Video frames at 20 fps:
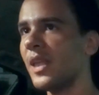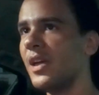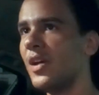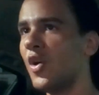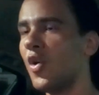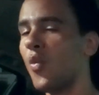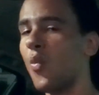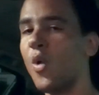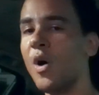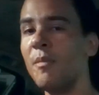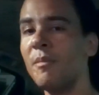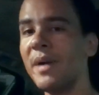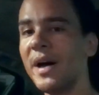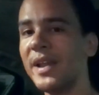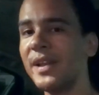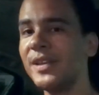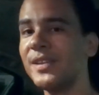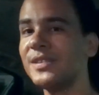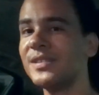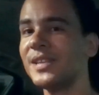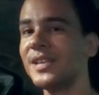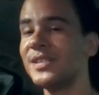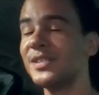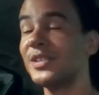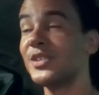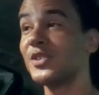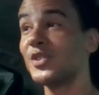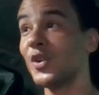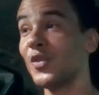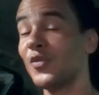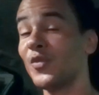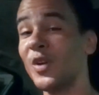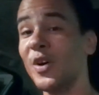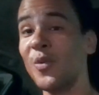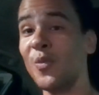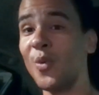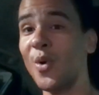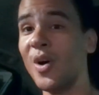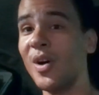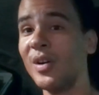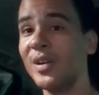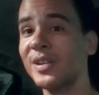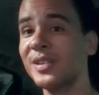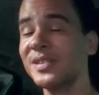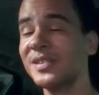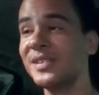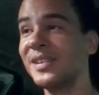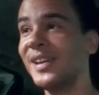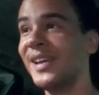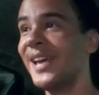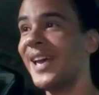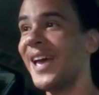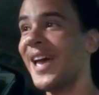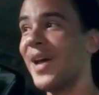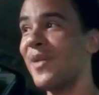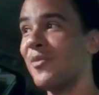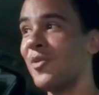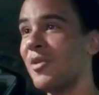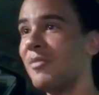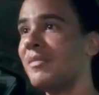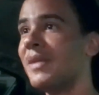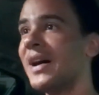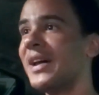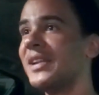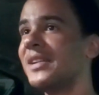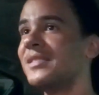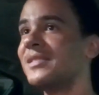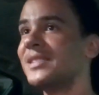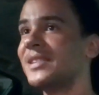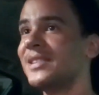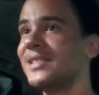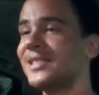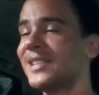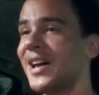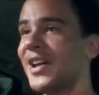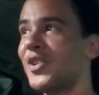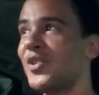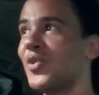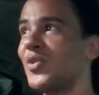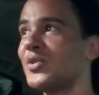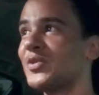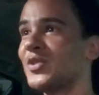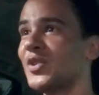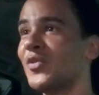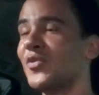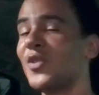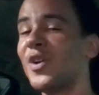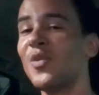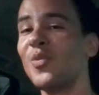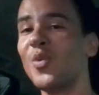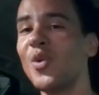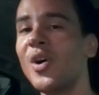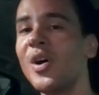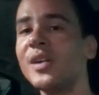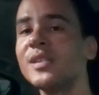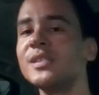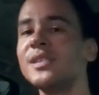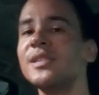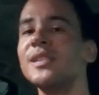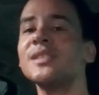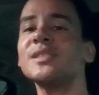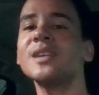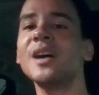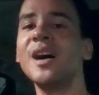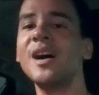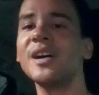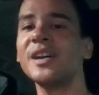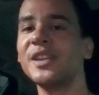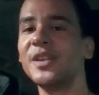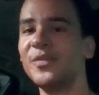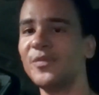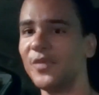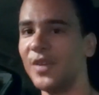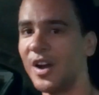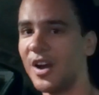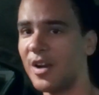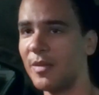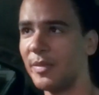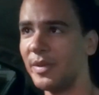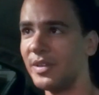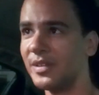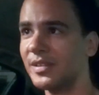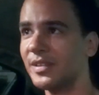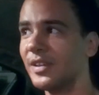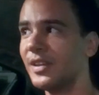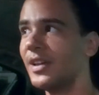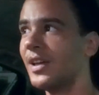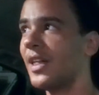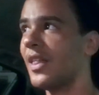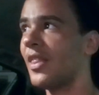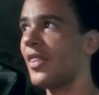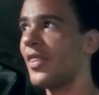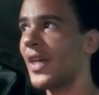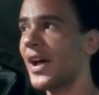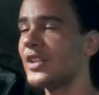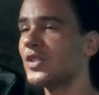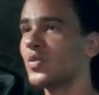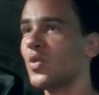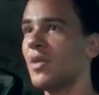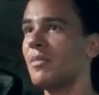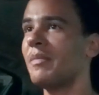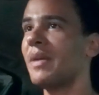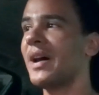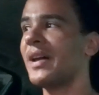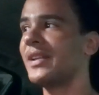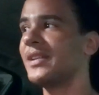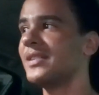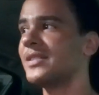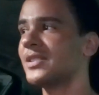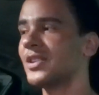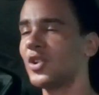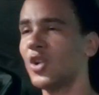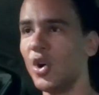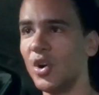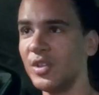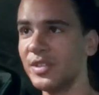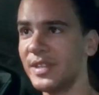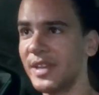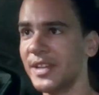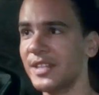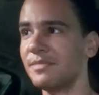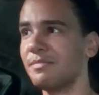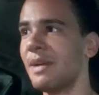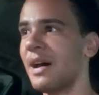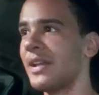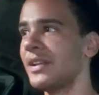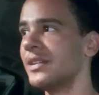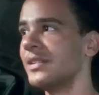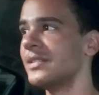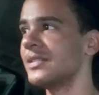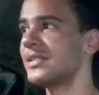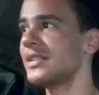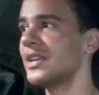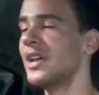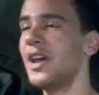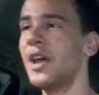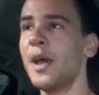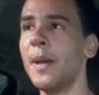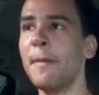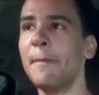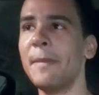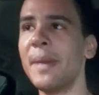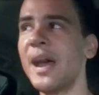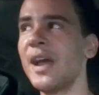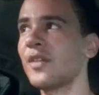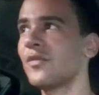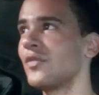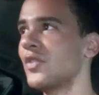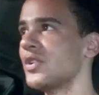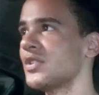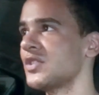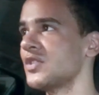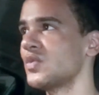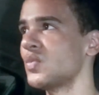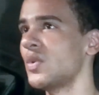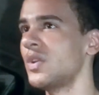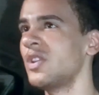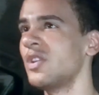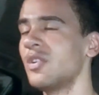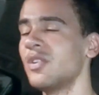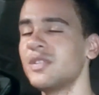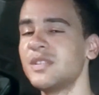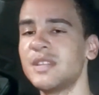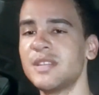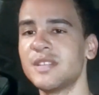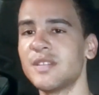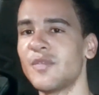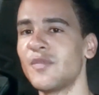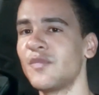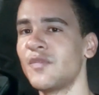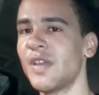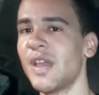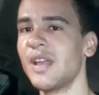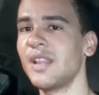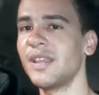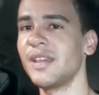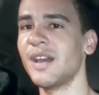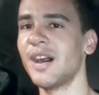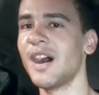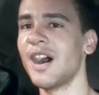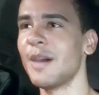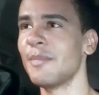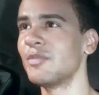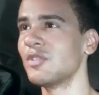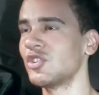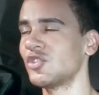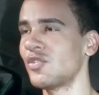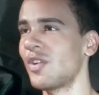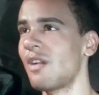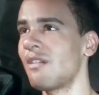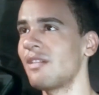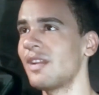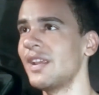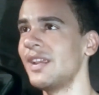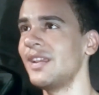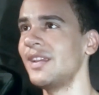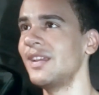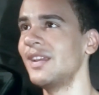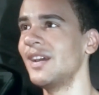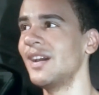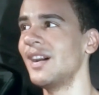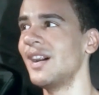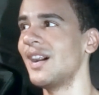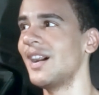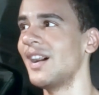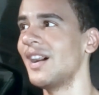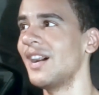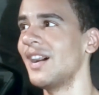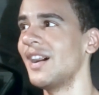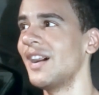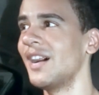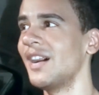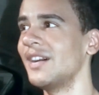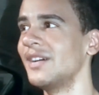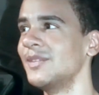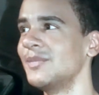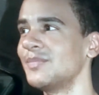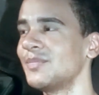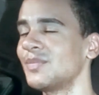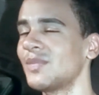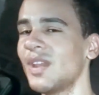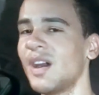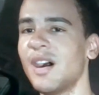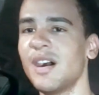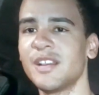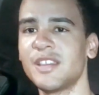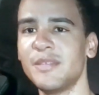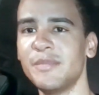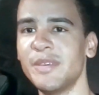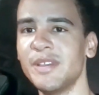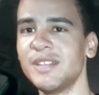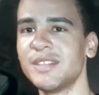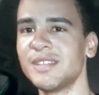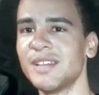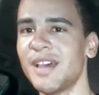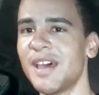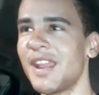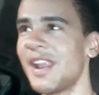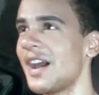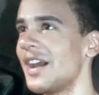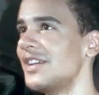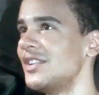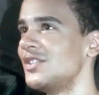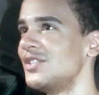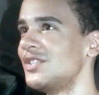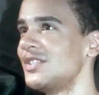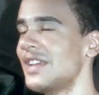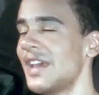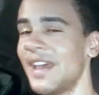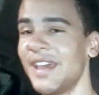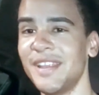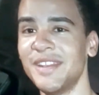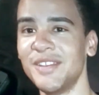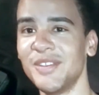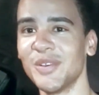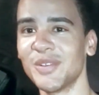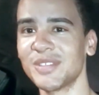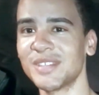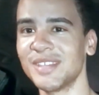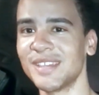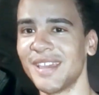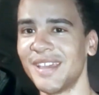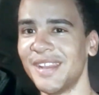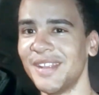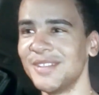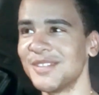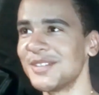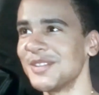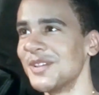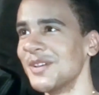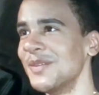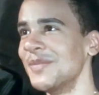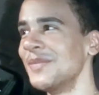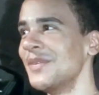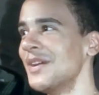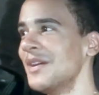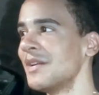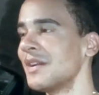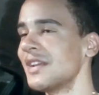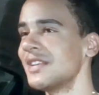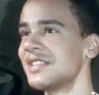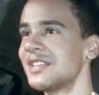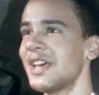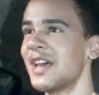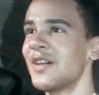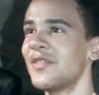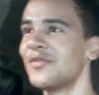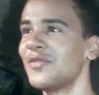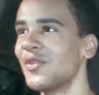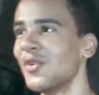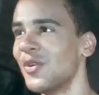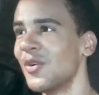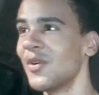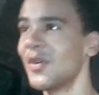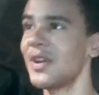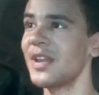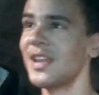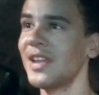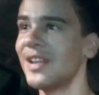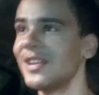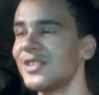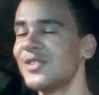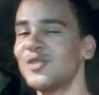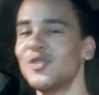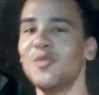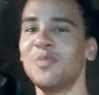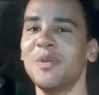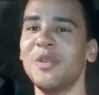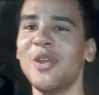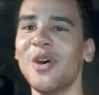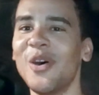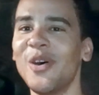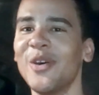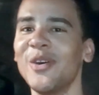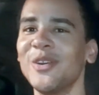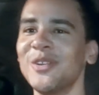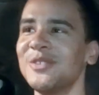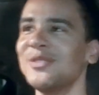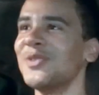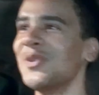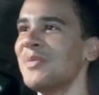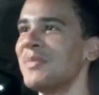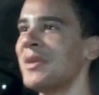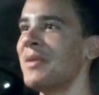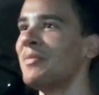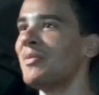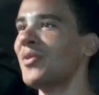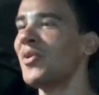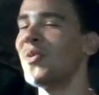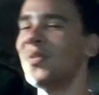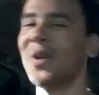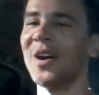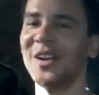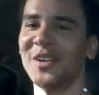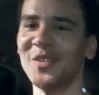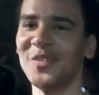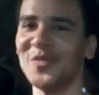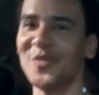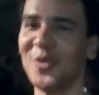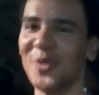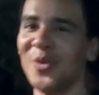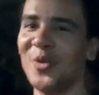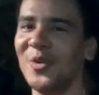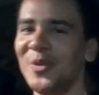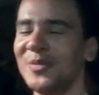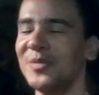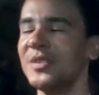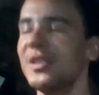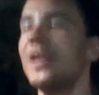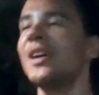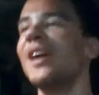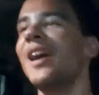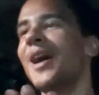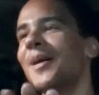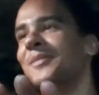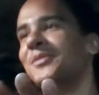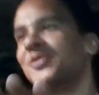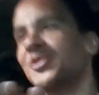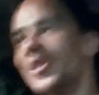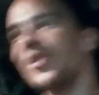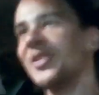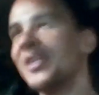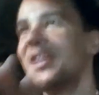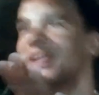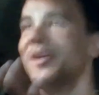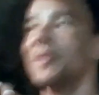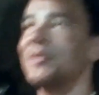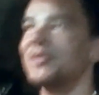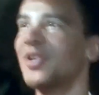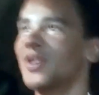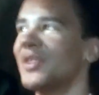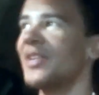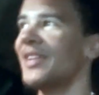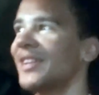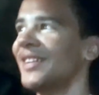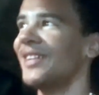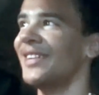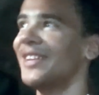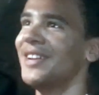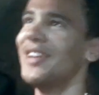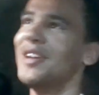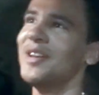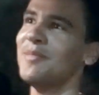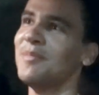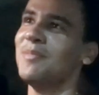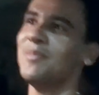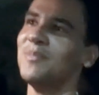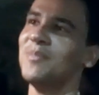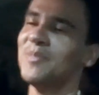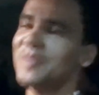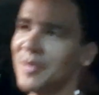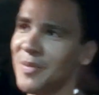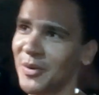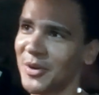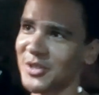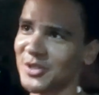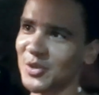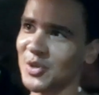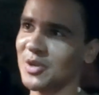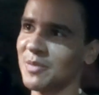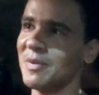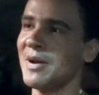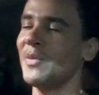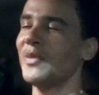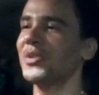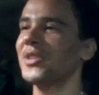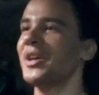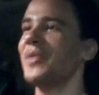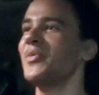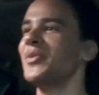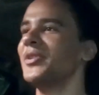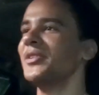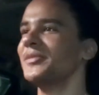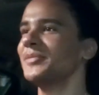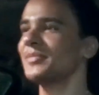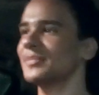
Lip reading: What matters is the software works, and what matters is that your software works in the target environment. That's what matters. The context matters. Mac versus Windows is a fairly arbitrary argument, and I tend not to get into them because they're for super nerds or people who are uninformed. I'm joking. People can talk about what they want.